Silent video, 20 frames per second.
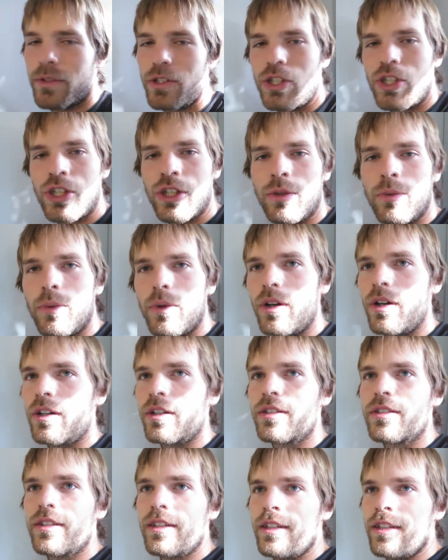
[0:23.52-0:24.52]
She
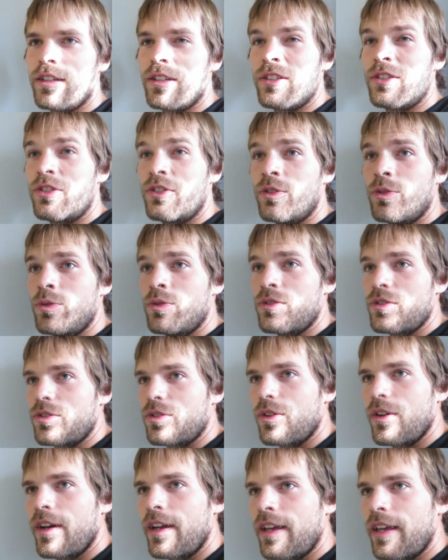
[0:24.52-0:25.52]
was in a suit,
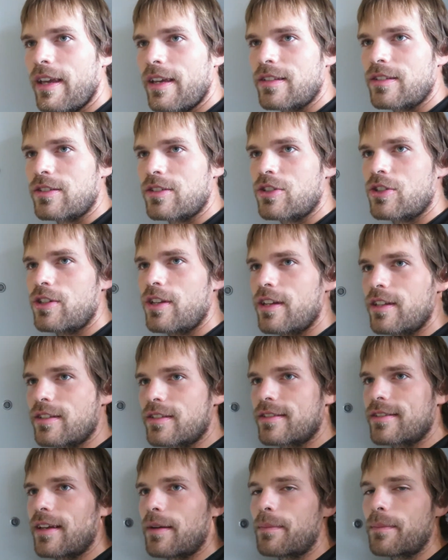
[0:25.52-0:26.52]
so I guess she
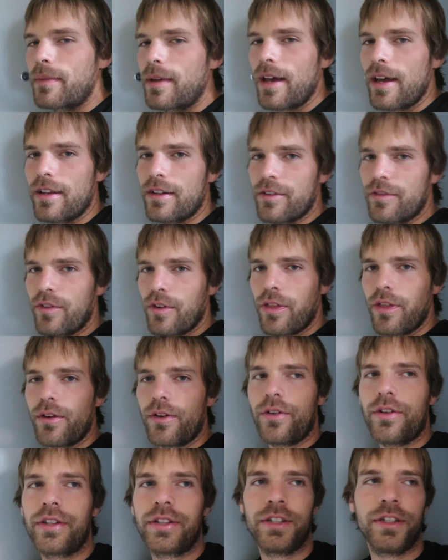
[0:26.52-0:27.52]
has some kind of
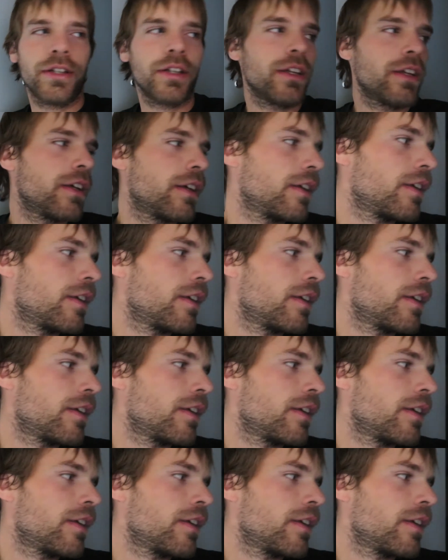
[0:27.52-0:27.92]
authority.